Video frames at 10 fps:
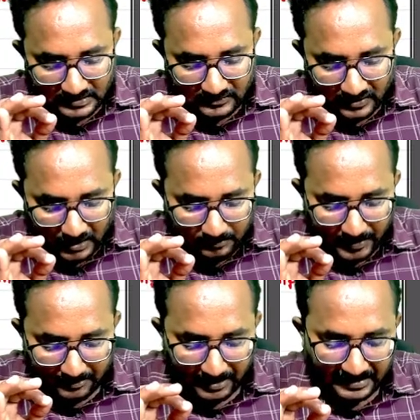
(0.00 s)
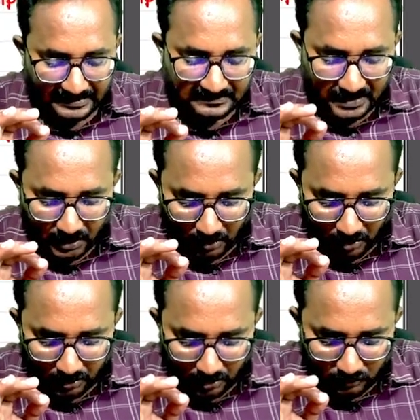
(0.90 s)
the short payment is there
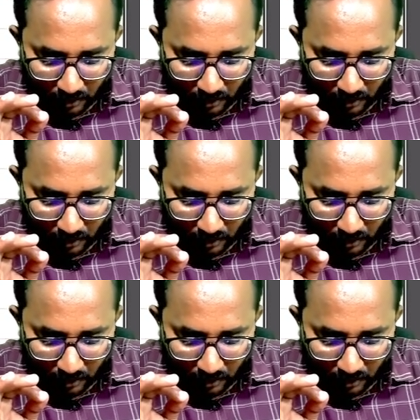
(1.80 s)
or not.